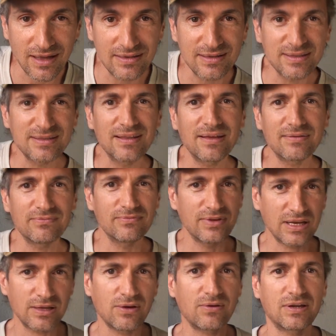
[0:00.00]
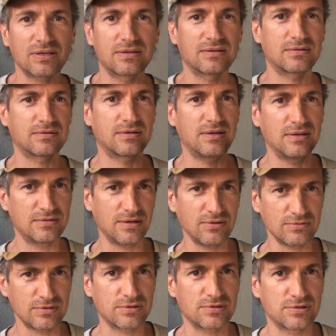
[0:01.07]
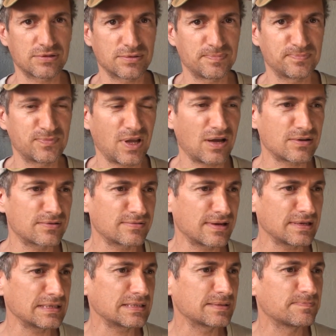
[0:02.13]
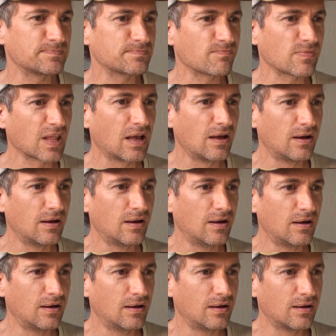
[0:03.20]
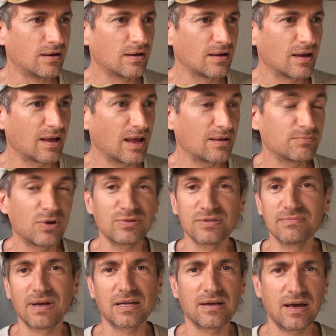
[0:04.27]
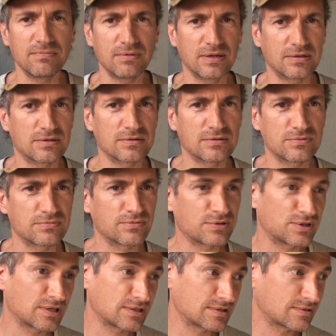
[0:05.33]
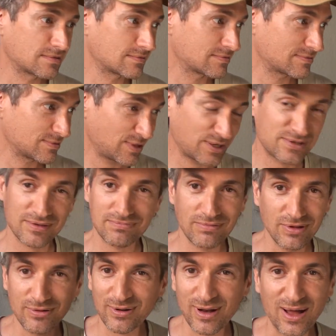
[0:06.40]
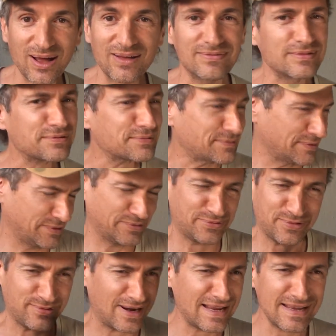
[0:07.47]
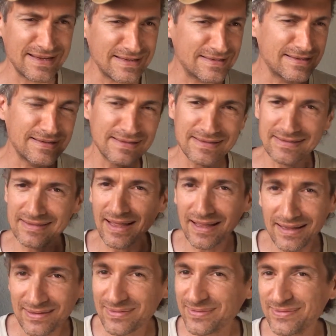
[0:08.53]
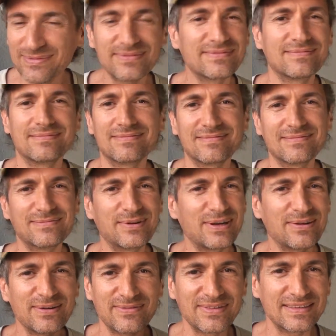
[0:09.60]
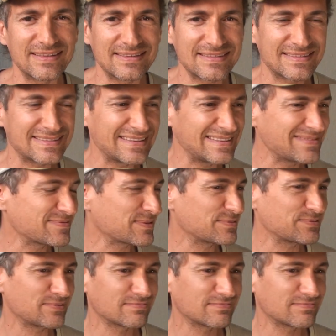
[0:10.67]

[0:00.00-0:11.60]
I did that video on ketosis, Dr. Oz, and most of my commenters were just, they just blew it off. It's crazy stuff. We don't even need to see anyone.